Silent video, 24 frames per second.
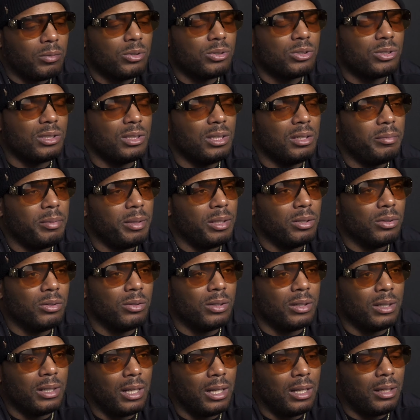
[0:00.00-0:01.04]
we'll still be
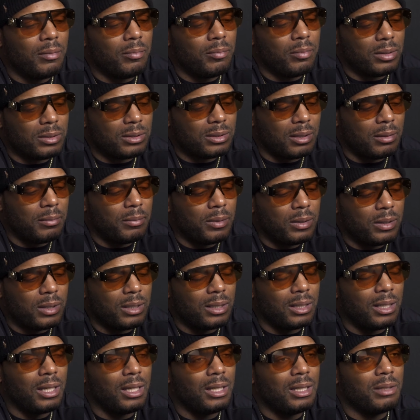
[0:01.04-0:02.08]
doing that, but some of the
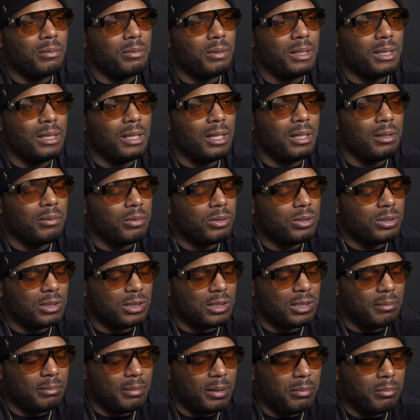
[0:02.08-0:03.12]
land that we get, we'll
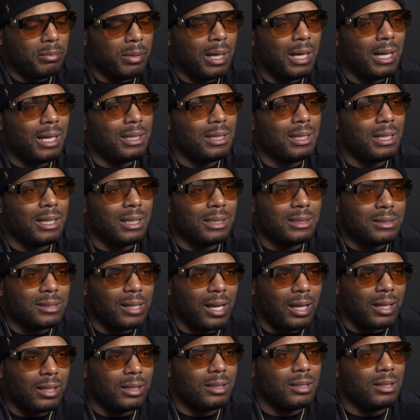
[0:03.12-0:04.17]
just be buying it,
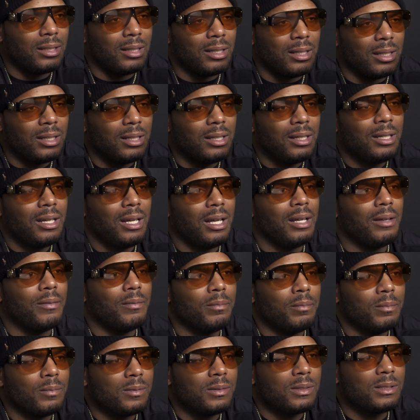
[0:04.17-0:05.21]
entitling it,
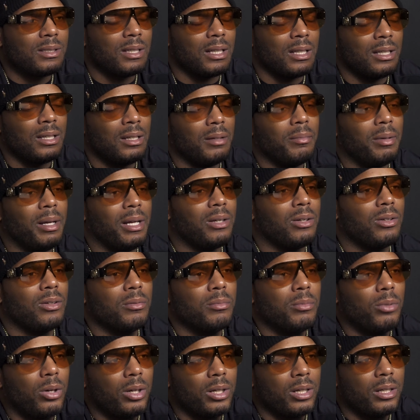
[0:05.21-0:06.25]
and selling it back on the
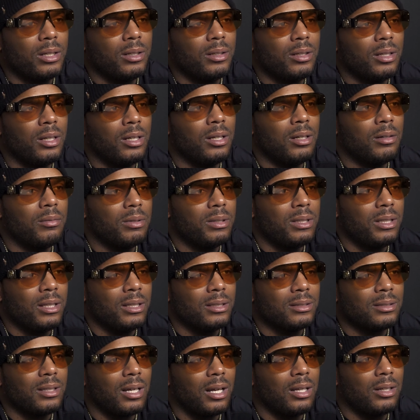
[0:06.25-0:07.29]
market with the
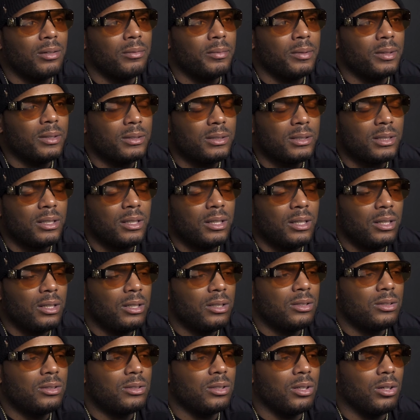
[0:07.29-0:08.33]
entitlements.
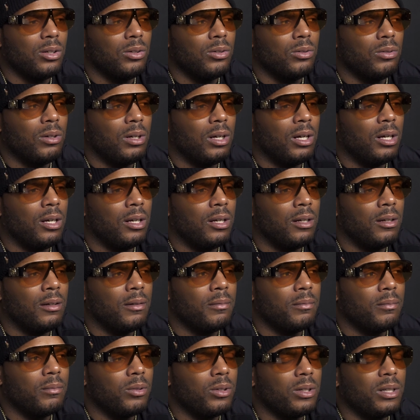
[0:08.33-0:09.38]
So
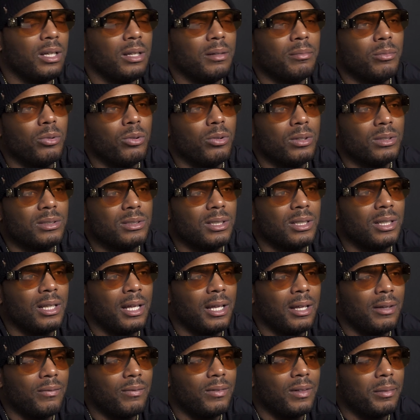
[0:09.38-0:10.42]
we're getting more into
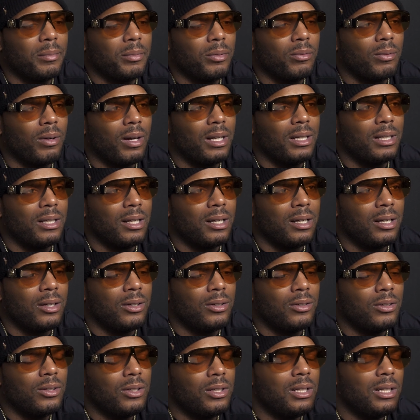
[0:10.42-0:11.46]
land flipping right
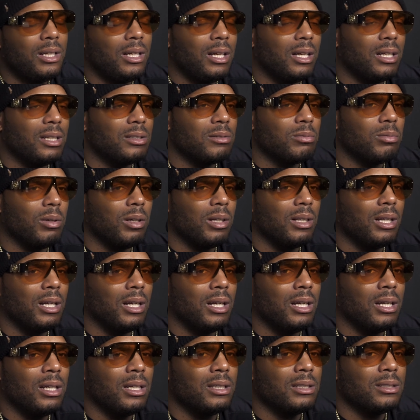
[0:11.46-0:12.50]
now, as well
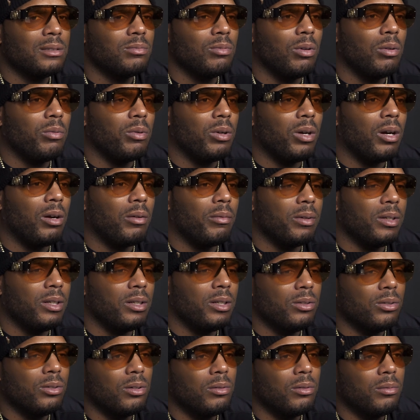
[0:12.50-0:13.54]
as what we're already
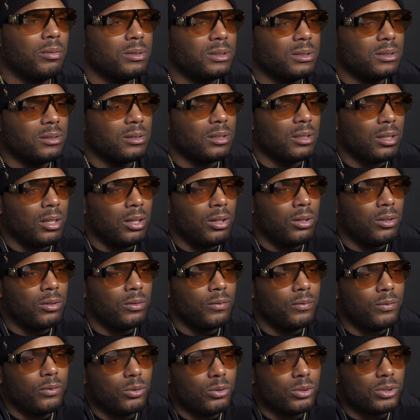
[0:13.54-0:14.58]
doing, which is the long,
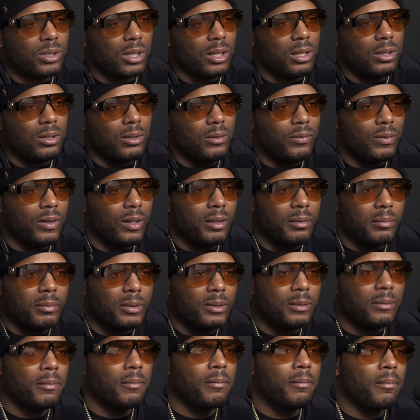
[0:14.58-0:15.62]
full-scale development.